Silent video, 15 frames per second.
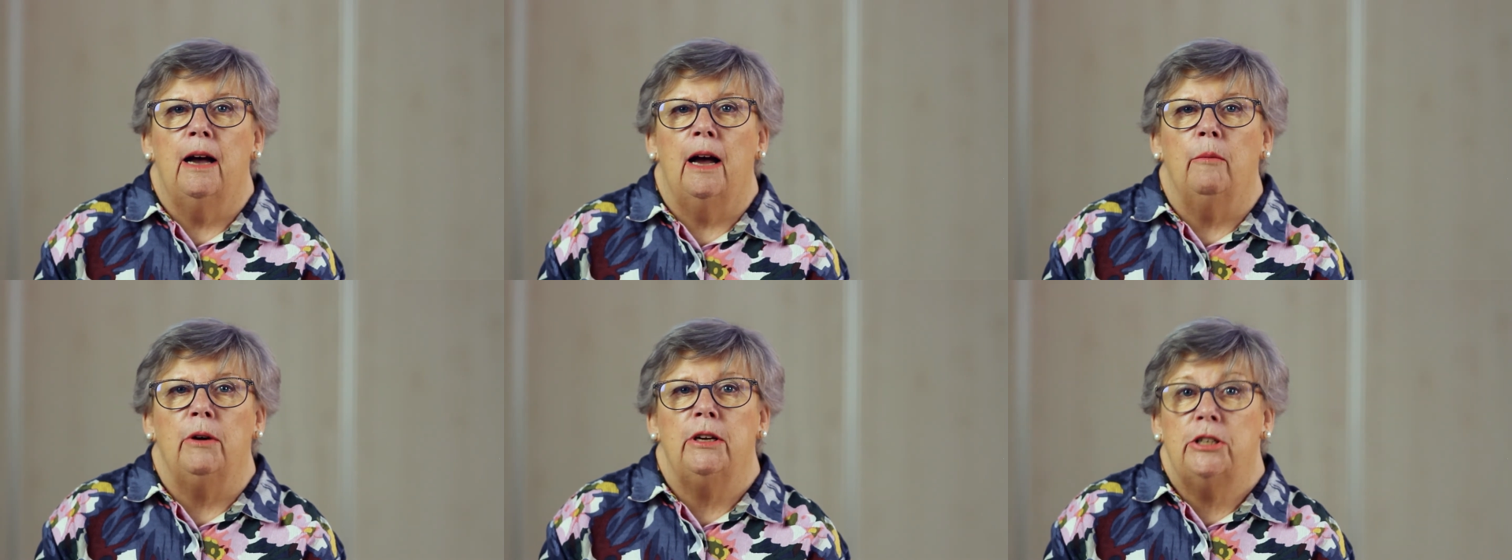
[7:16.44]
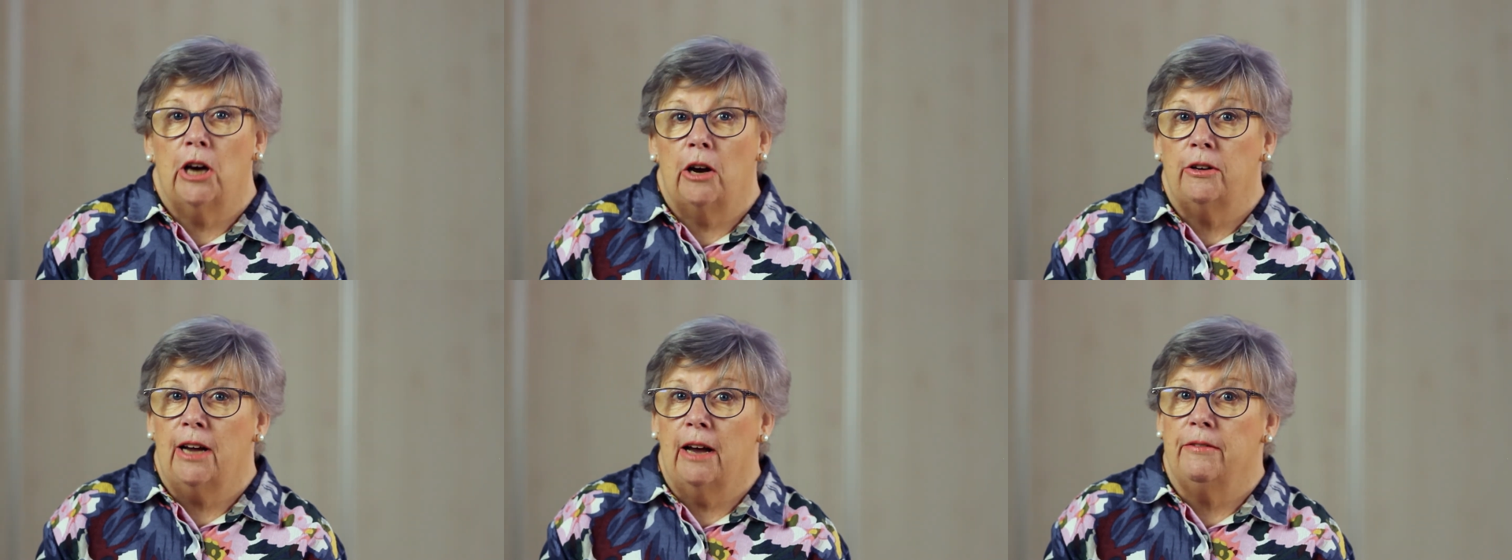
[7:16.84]
and we
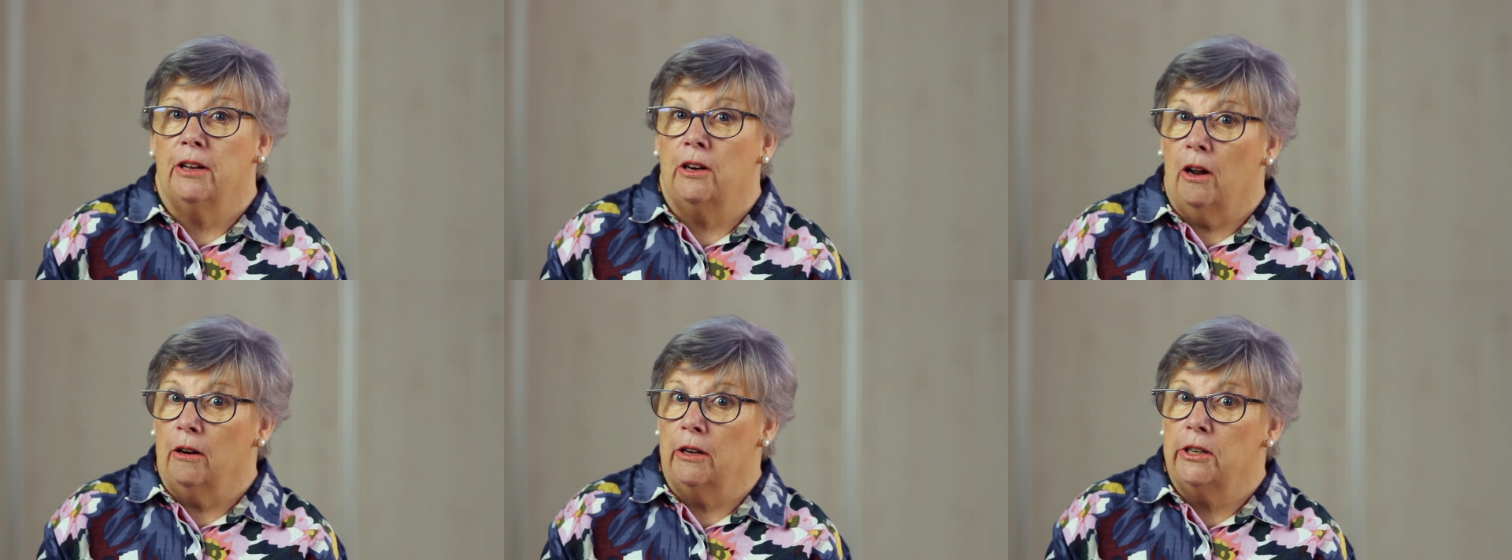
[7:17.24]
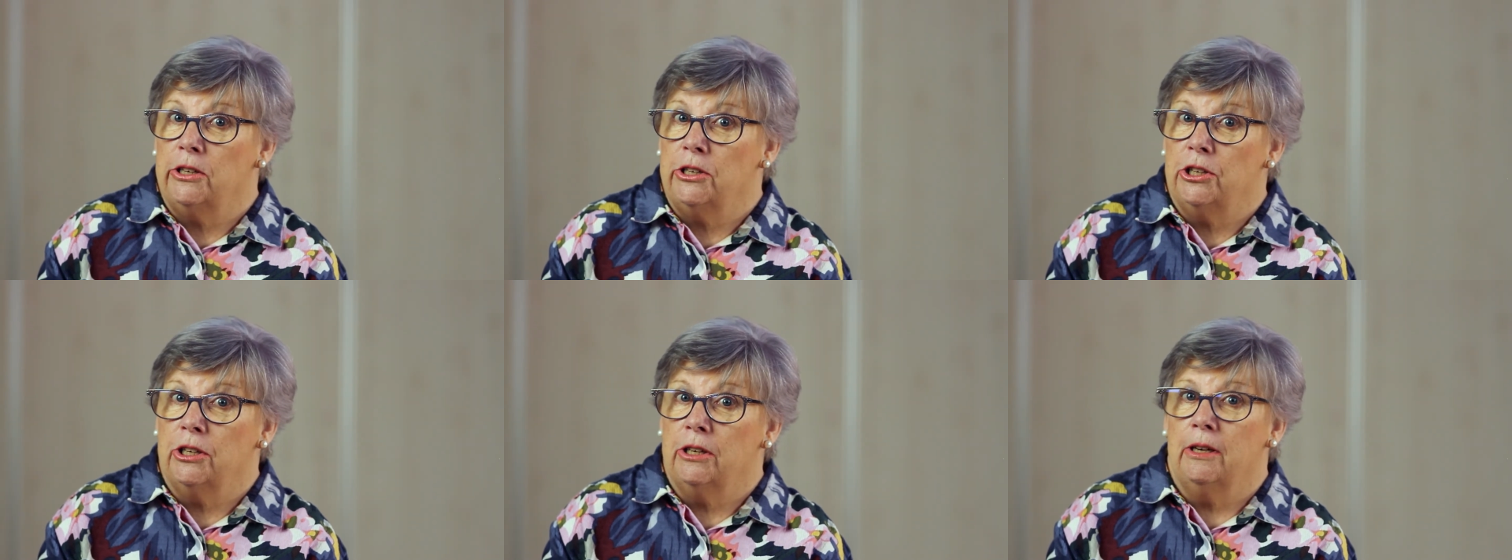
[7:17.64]
don't have the
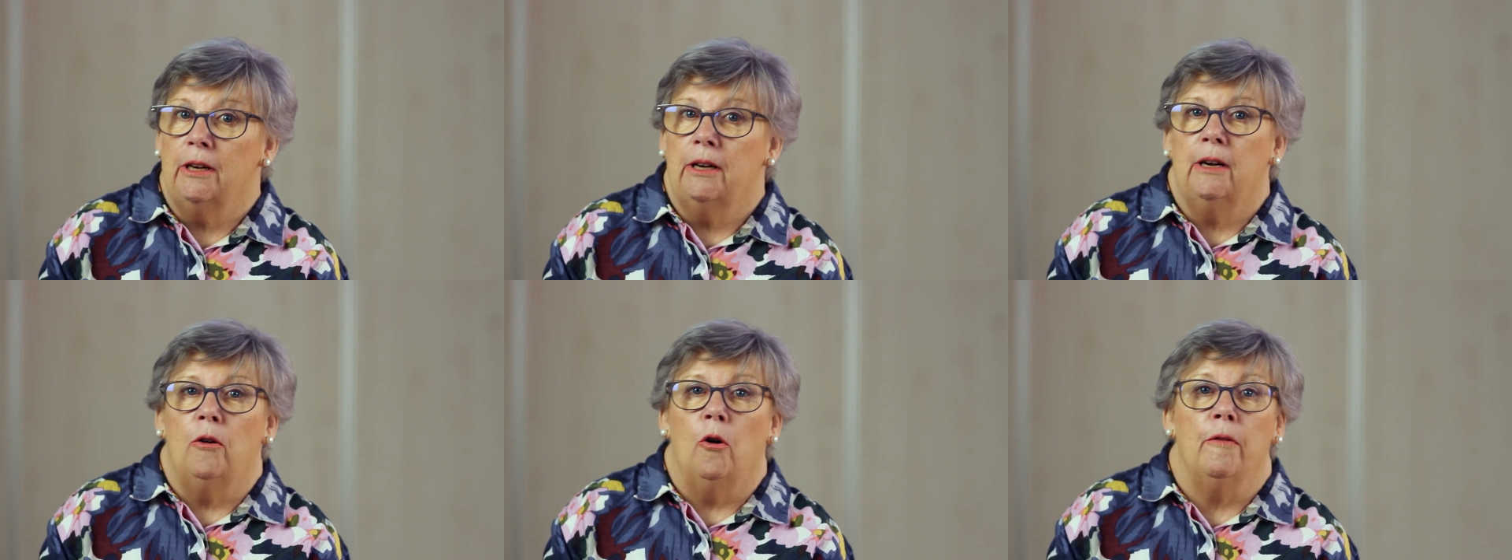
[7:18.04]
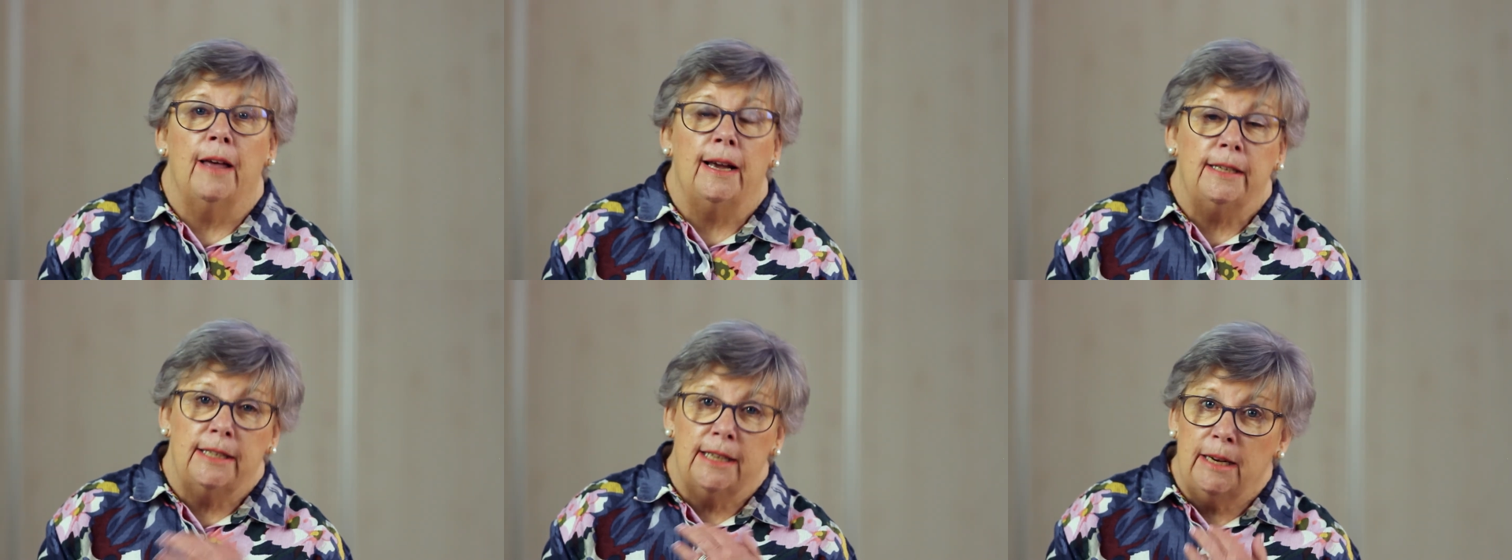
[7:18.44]
knowledge or that